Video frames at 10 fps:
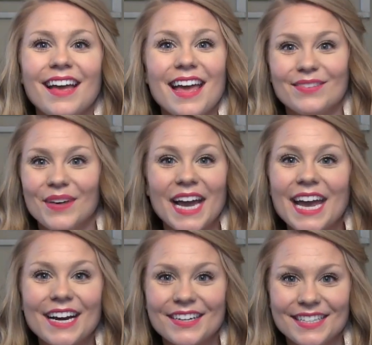and my
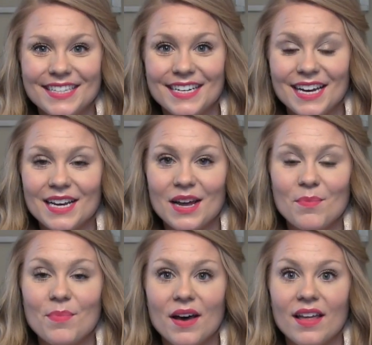hair is
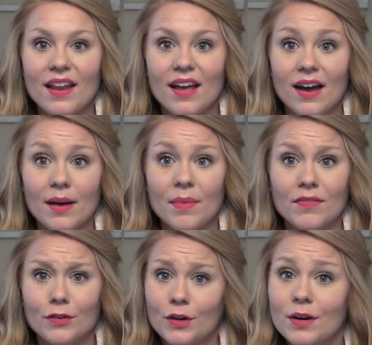done, but um,
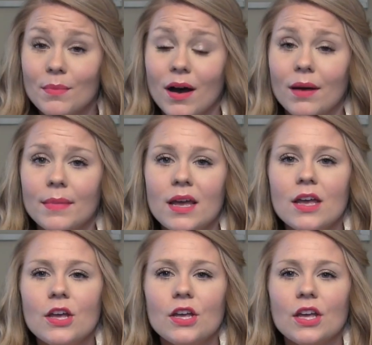if you're a mom,
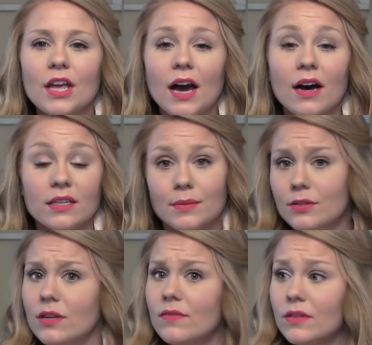Uh,
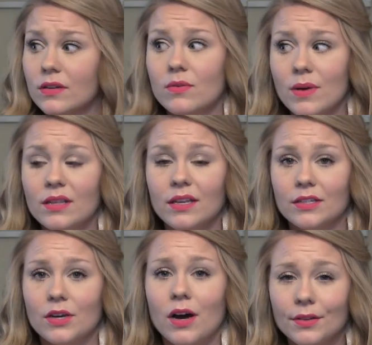especially the little one,
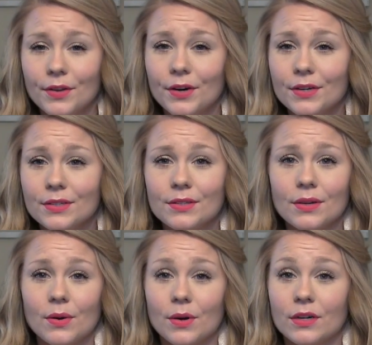like toddlers,
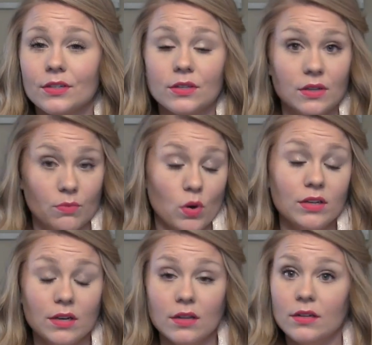or just
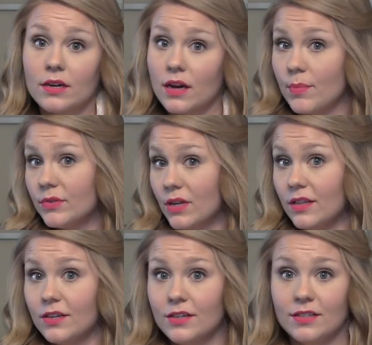one toddler, a couple
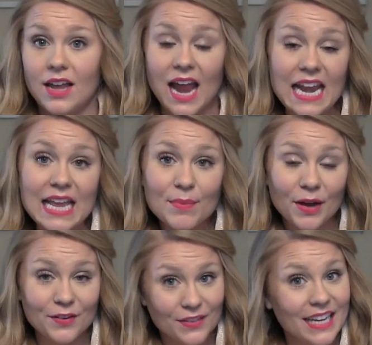toddlers, any
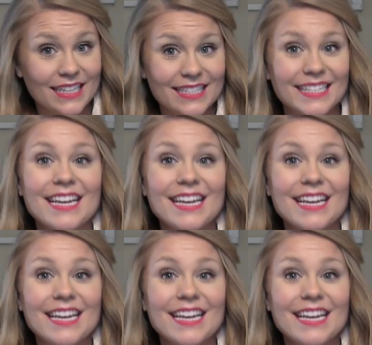amount of kids,